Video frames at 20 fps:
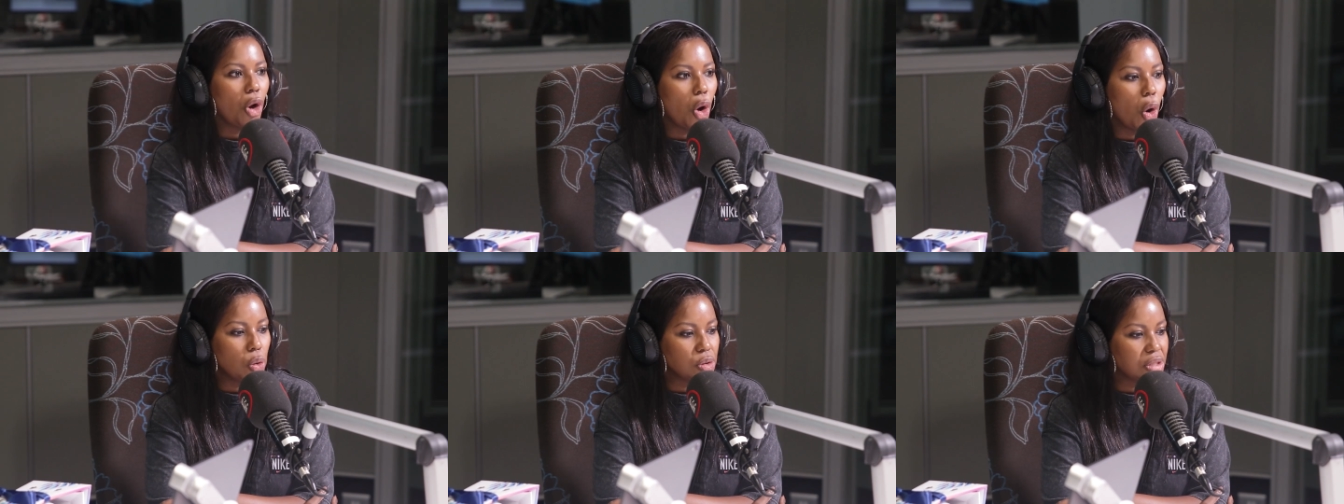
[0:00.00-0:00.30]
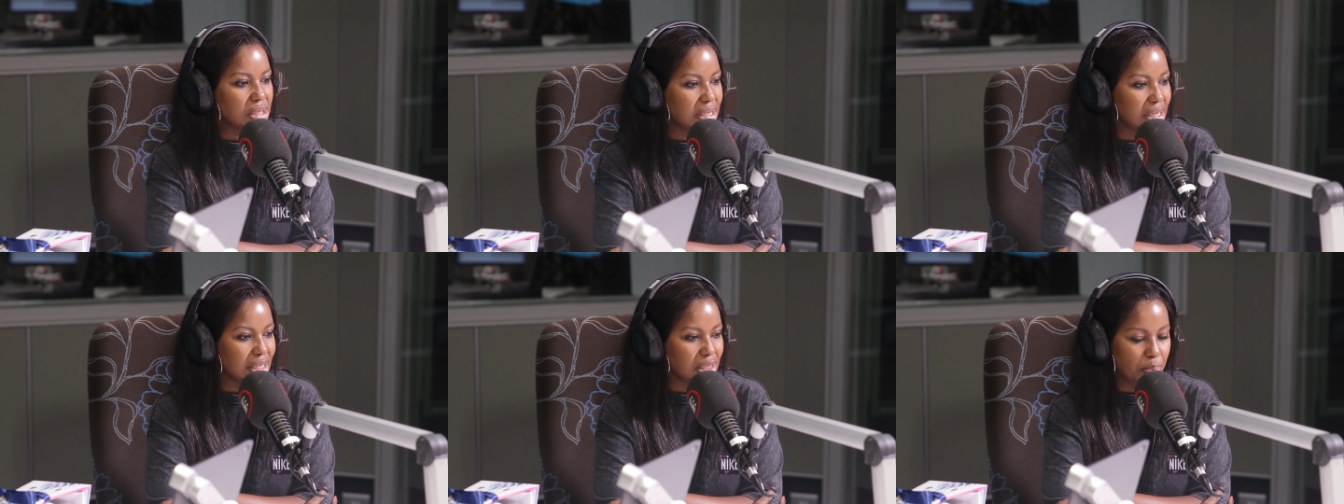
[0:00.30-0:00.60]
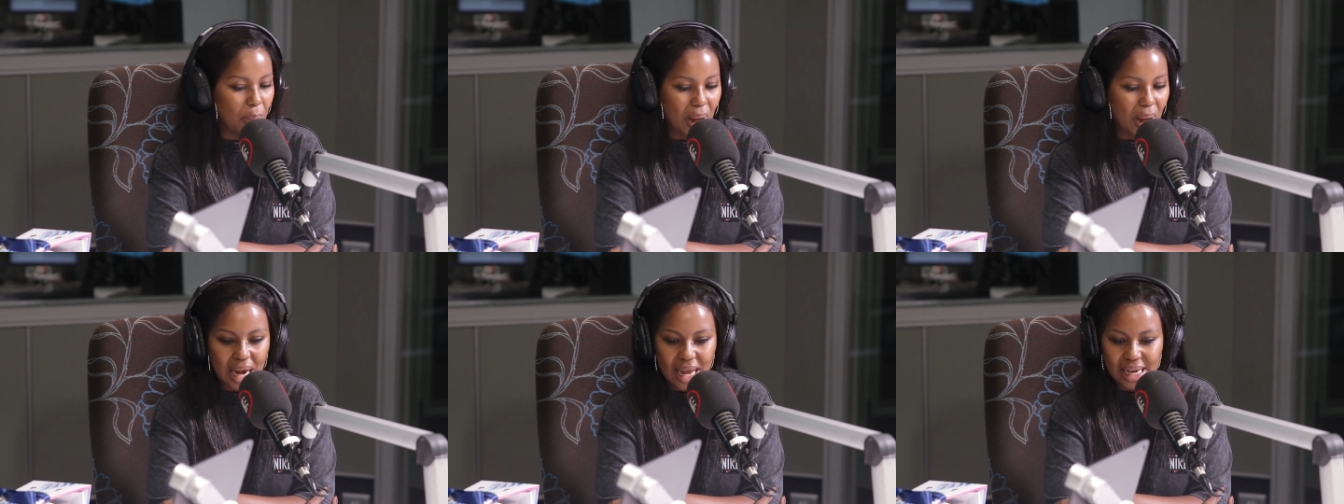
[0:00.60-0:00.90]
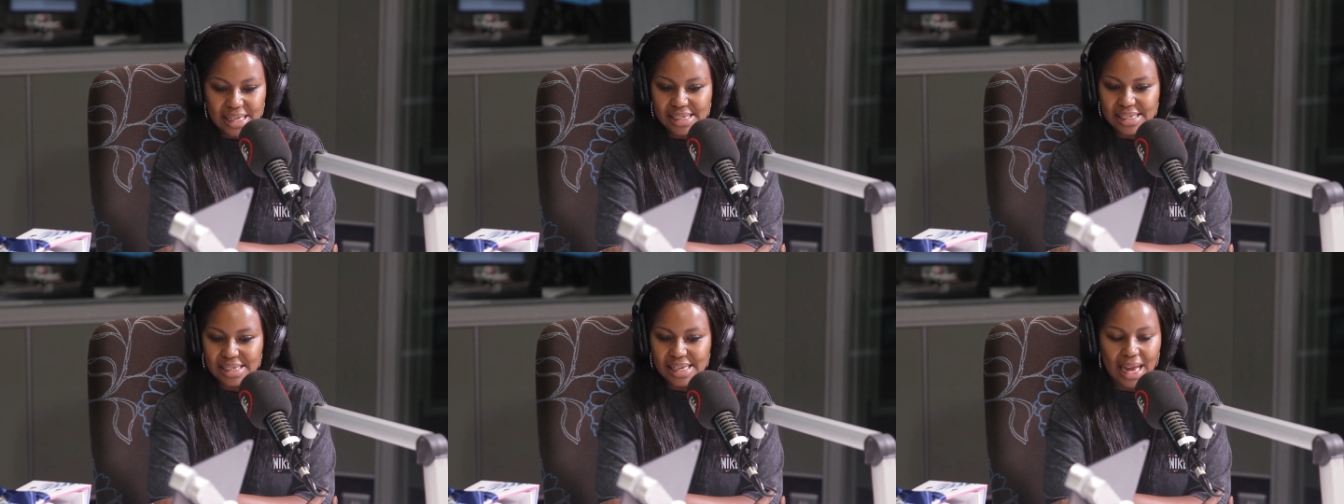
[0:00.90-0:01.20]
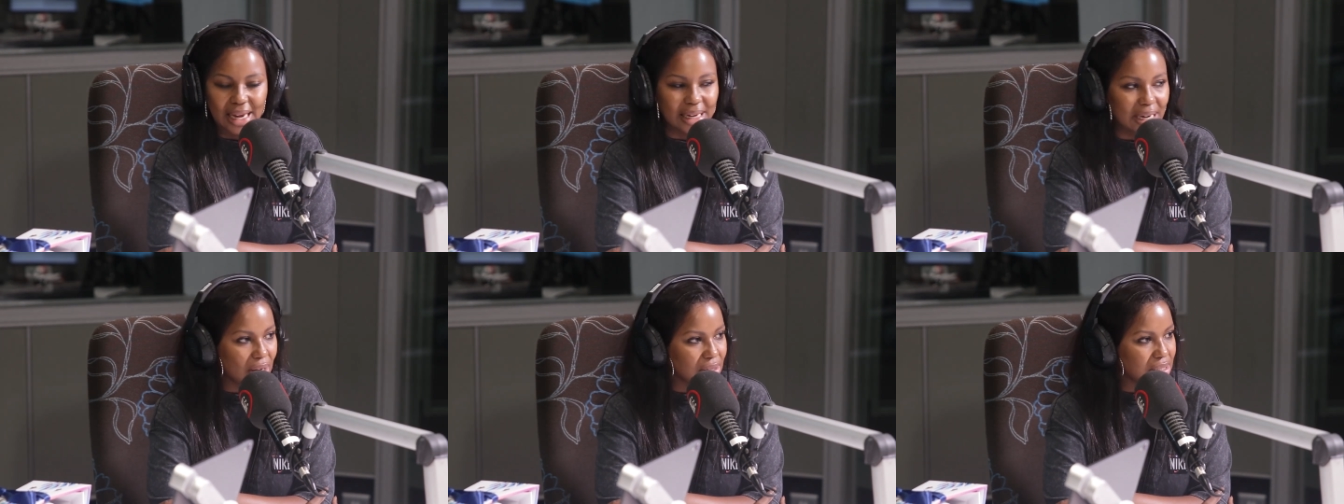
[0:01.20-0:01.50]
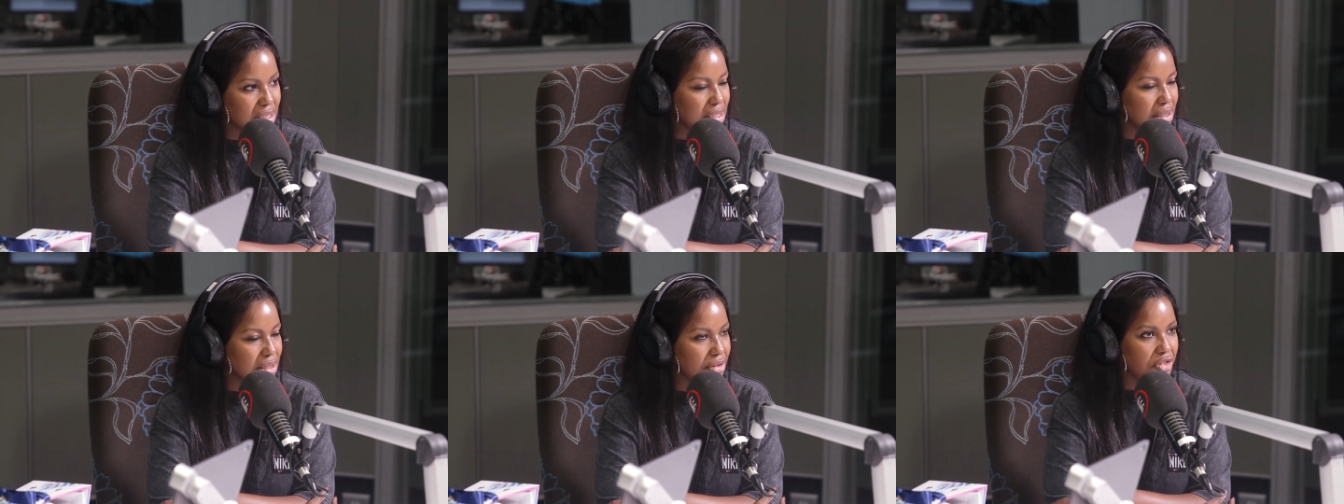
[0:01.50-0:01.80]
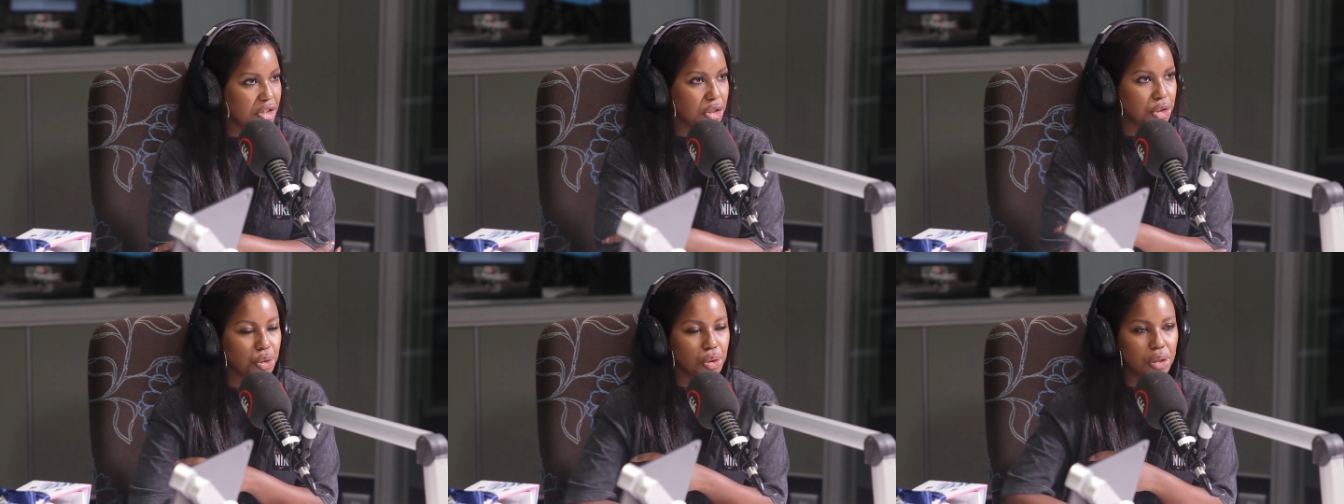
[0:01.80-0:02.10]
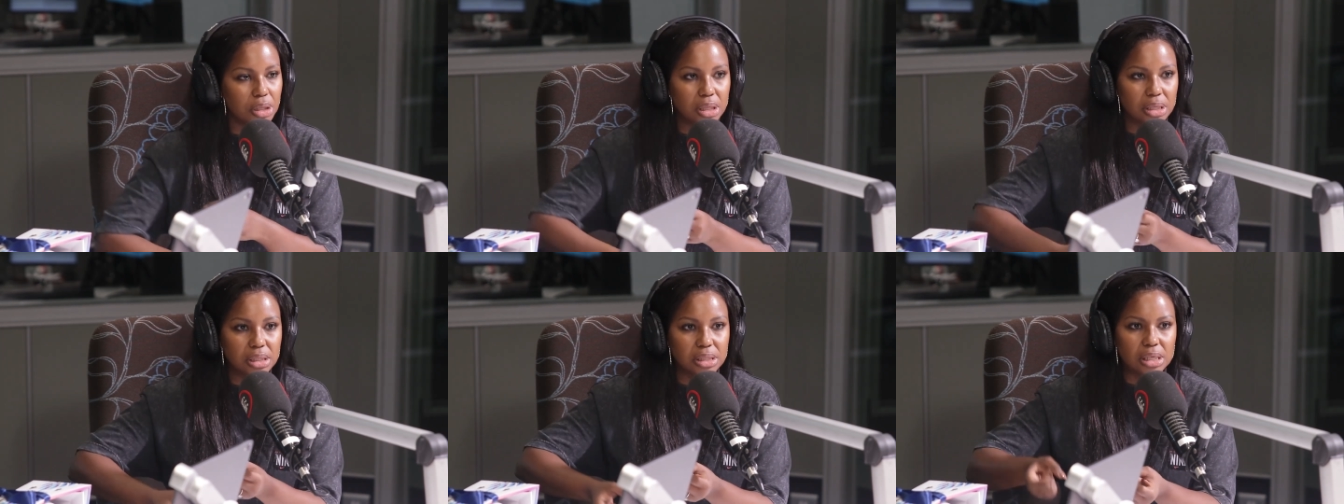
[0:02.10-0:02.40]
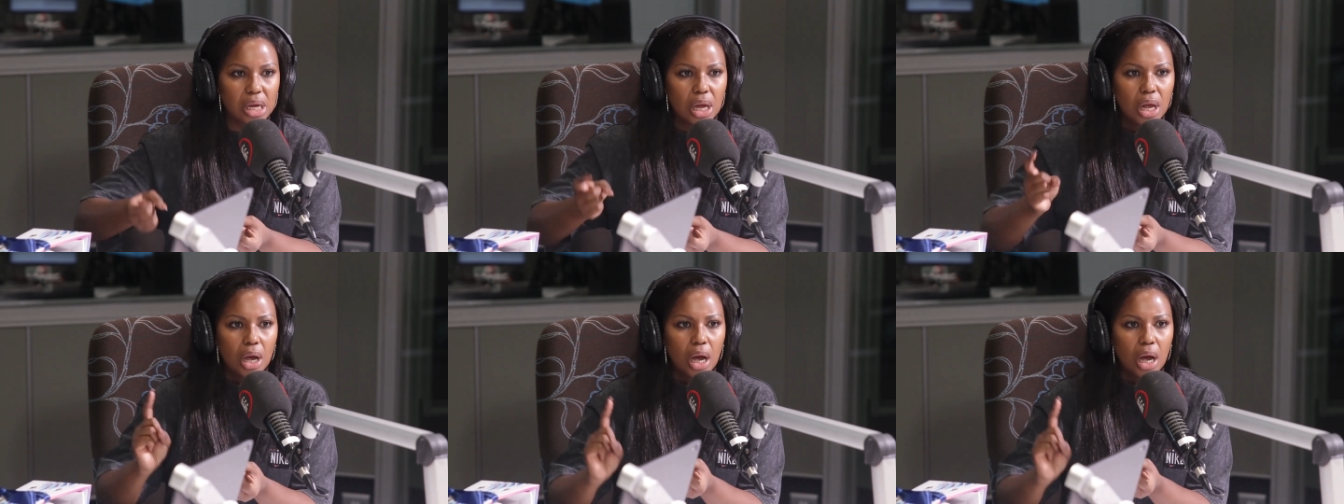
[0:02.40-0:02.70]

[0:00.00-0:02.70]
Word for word: hosted by like standout individuals.